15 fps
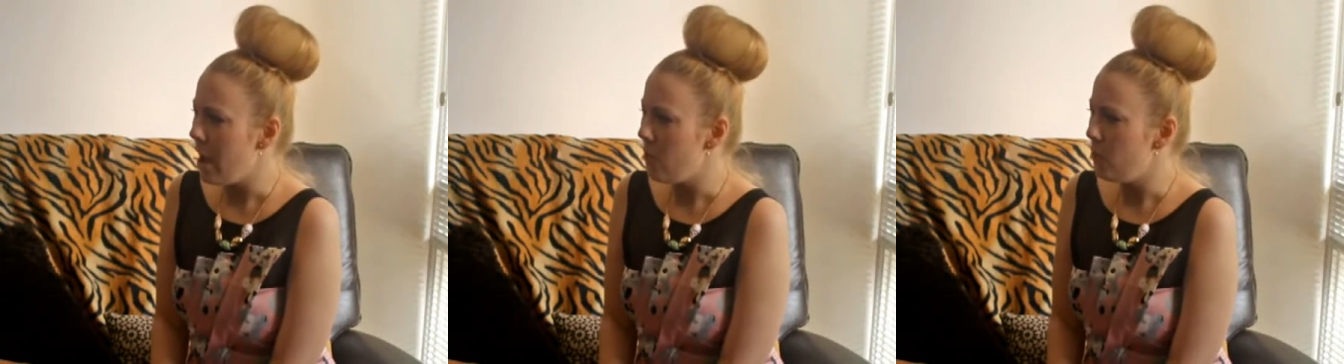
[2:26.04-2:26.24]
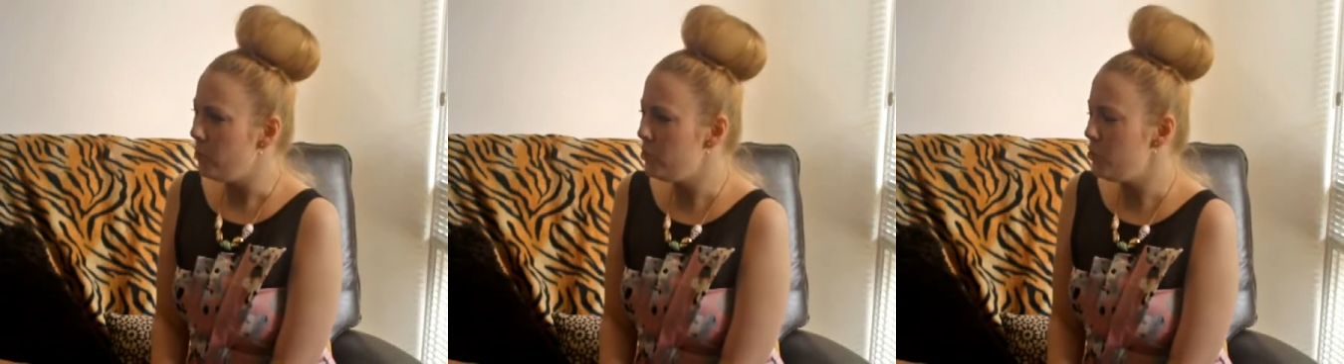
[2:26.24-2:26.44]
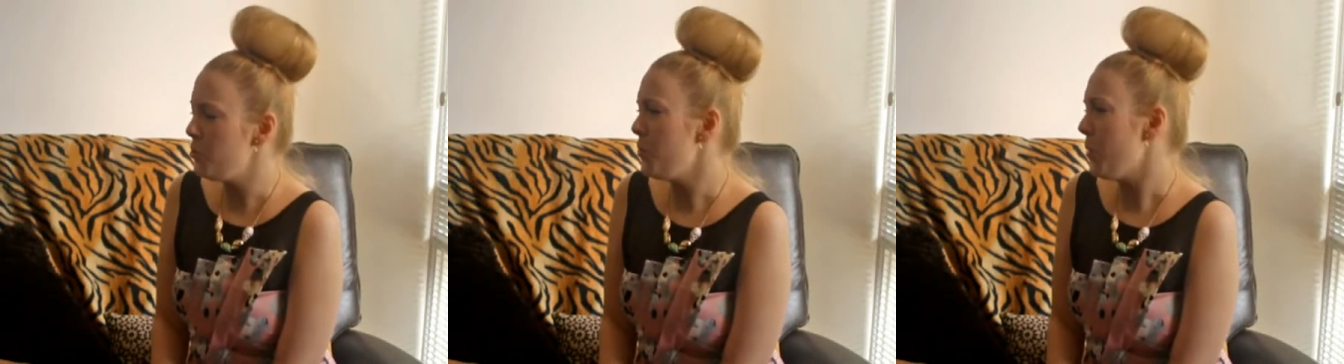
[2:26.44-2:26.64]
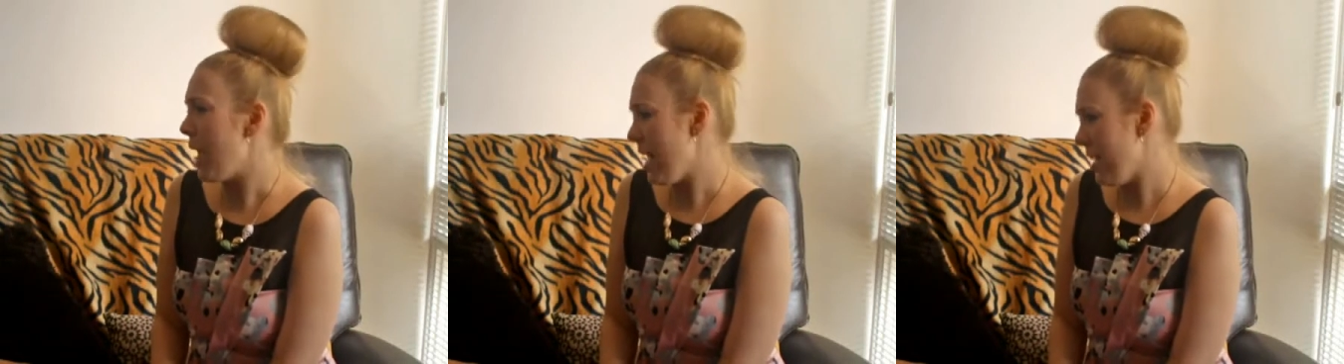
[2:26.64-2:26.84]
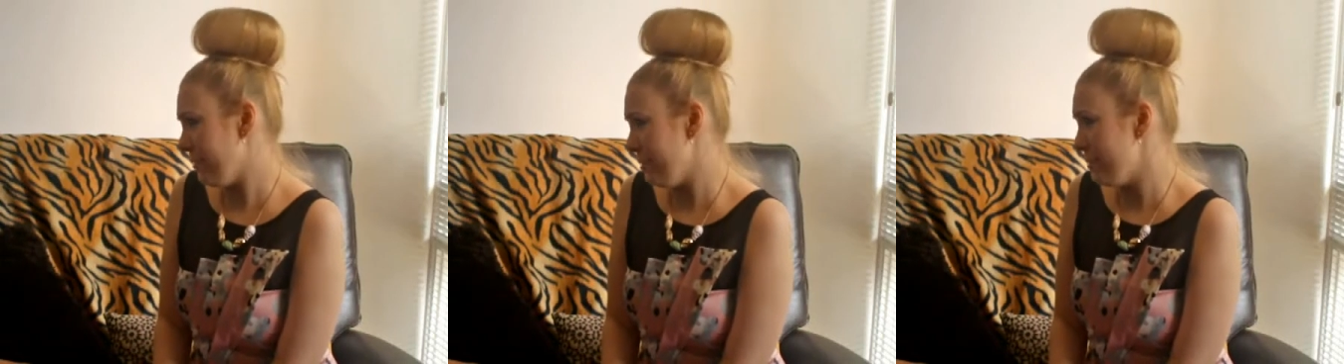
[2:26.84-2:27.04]
Would you
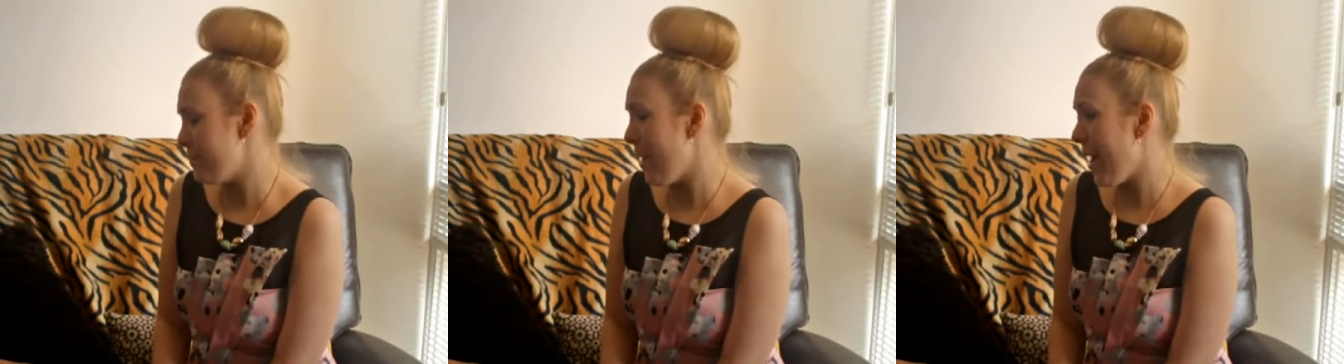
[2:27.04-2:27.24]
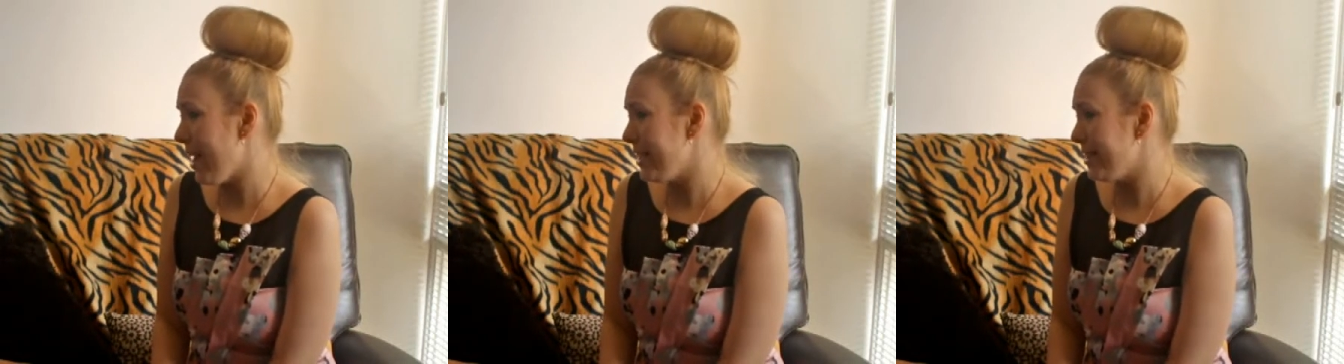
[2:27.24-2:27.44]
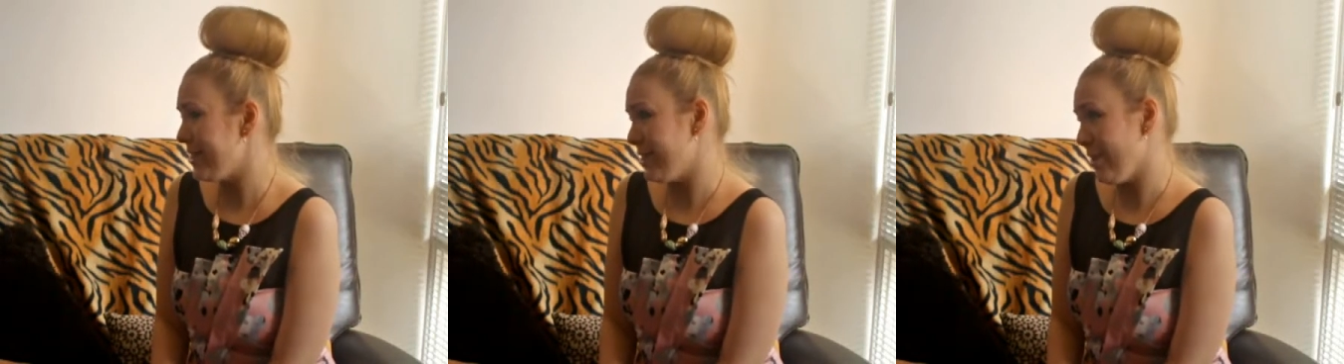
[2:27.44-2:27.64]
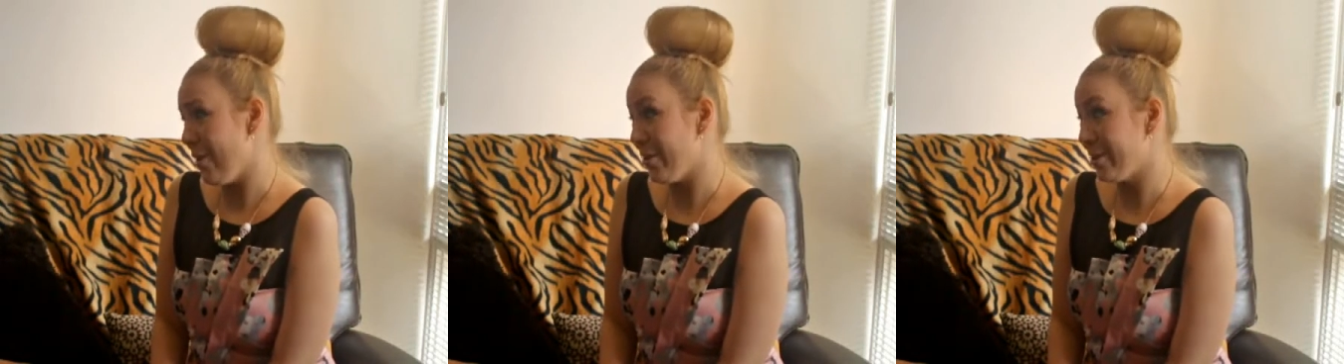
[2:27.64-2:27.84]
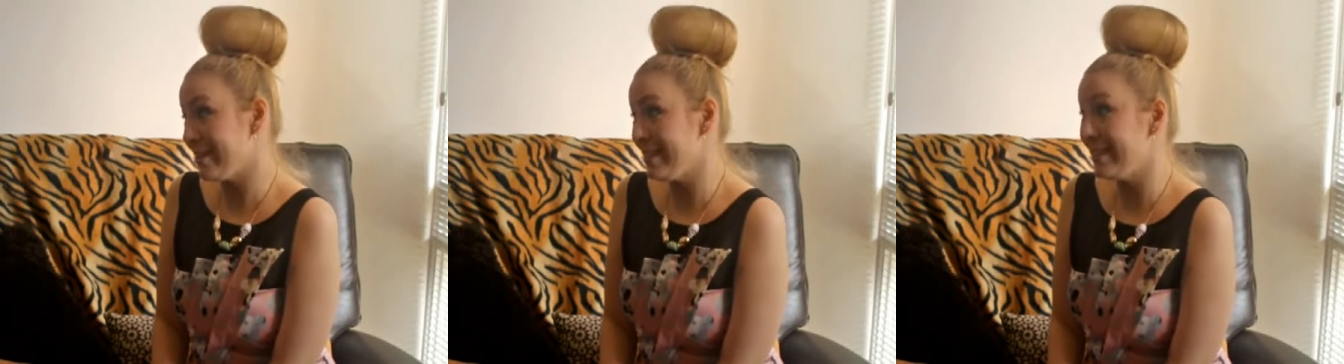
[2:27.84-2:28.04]
ever buy
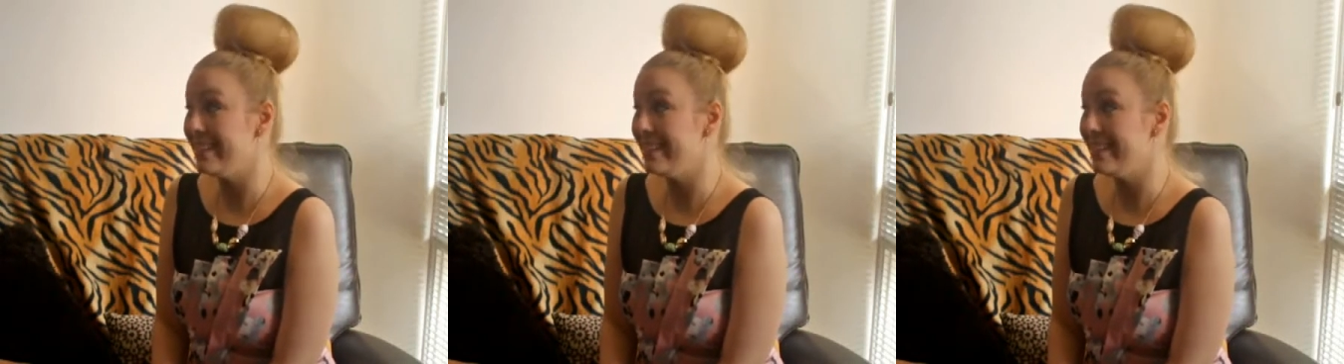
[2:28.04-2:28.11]
socks